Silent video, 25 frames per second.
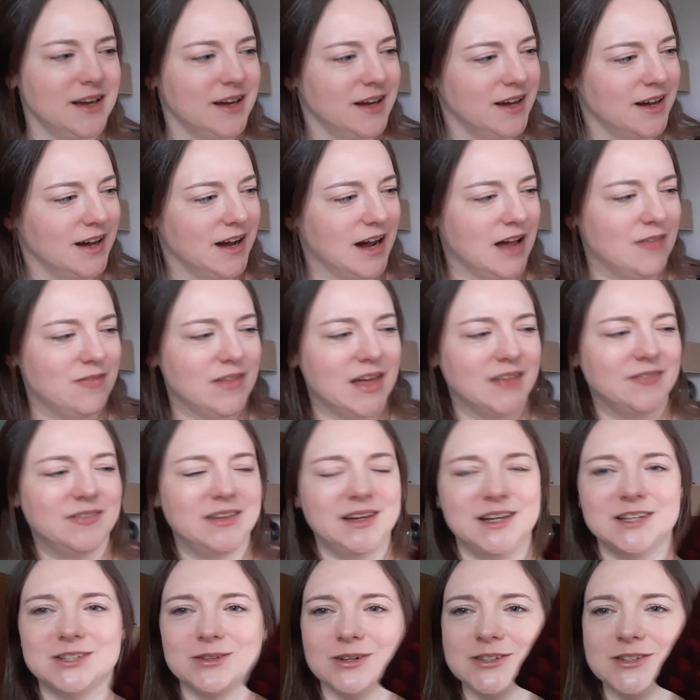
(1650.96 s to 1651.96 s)
And then
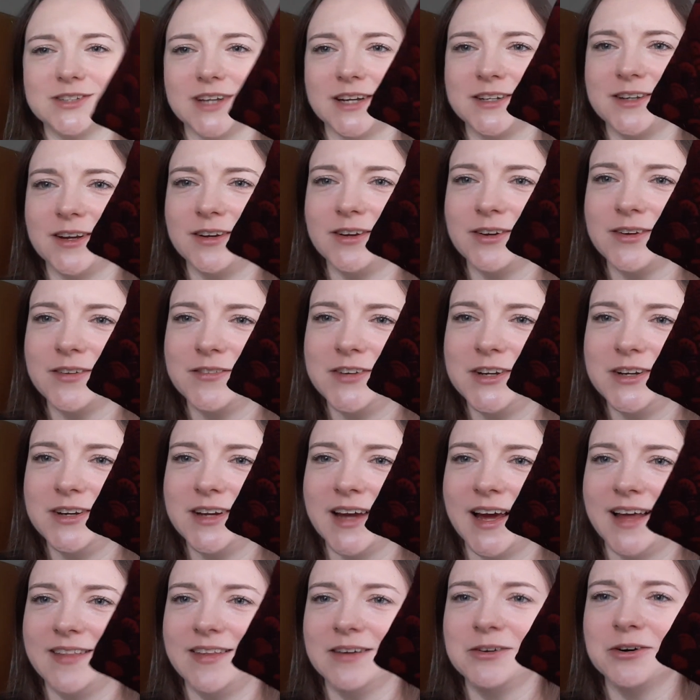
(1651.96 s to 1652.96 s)
these ones, I don't know if
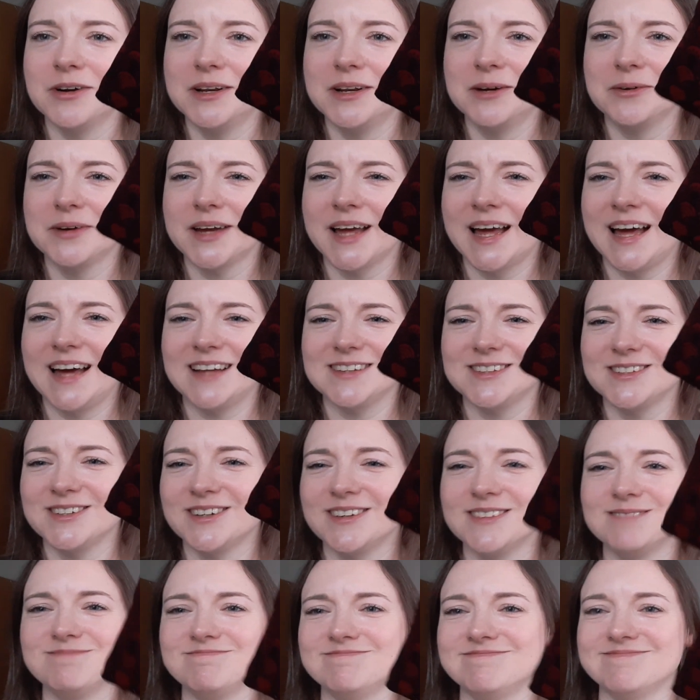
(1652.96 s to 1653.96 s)
they've got little cats
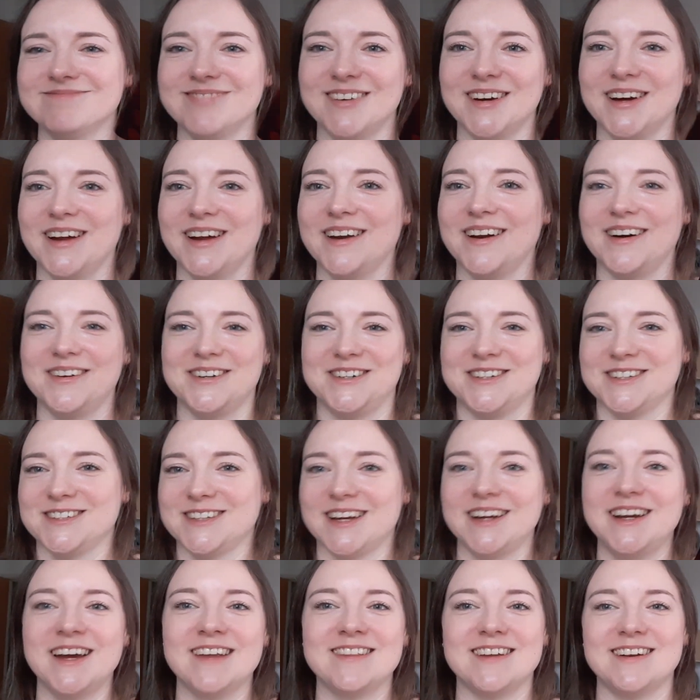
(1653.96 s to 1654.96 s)
on. And I was just like,
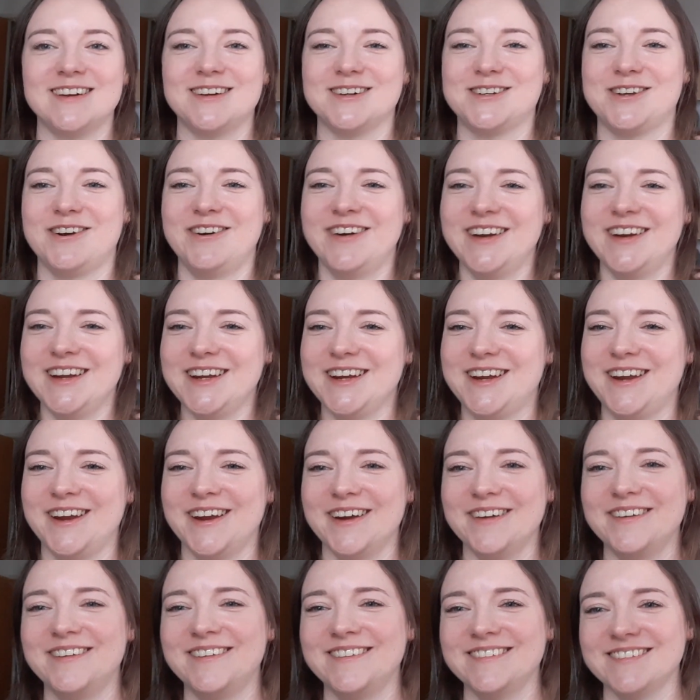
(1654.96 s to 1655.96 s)
yeah, that looks really
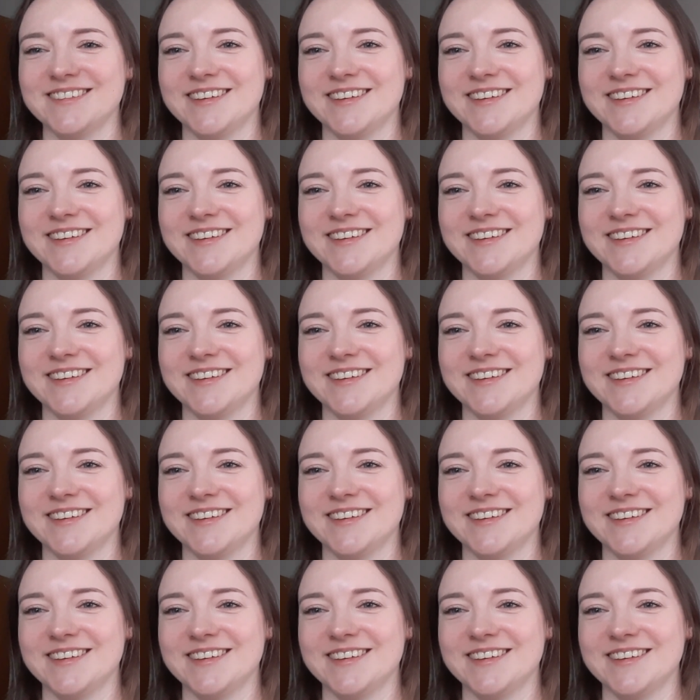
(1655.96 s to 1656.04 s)
cute.